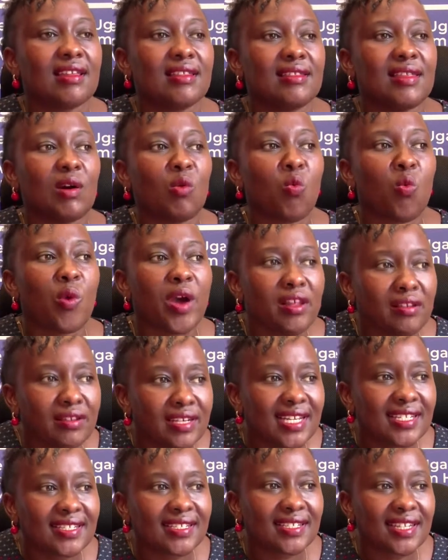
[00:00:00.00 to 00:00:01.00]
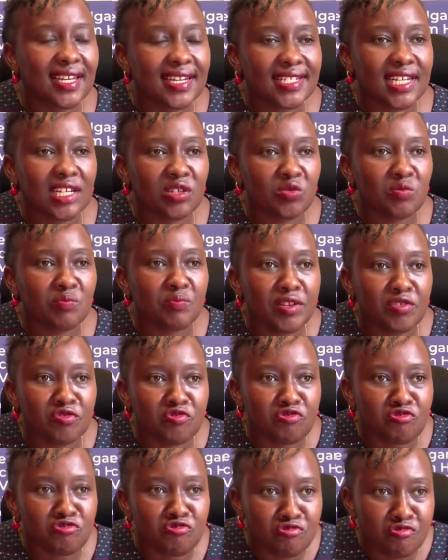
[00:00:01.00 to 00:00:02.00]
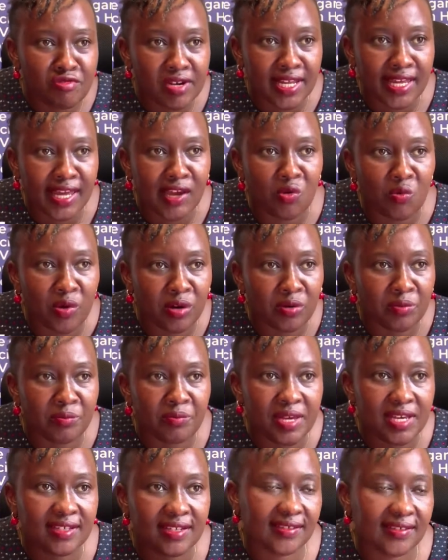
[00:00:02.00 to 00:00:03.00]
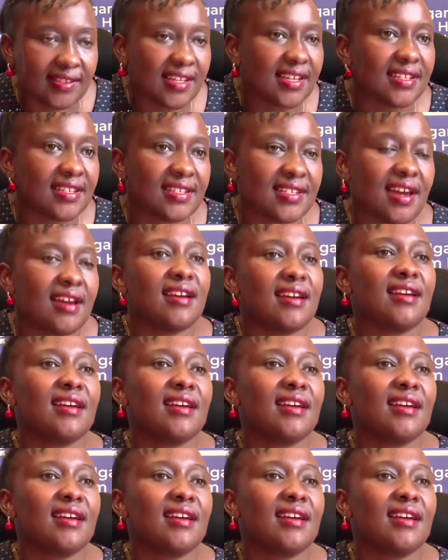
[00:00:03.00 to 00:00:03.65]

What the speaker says: the wellness center, to be truly a well-being center.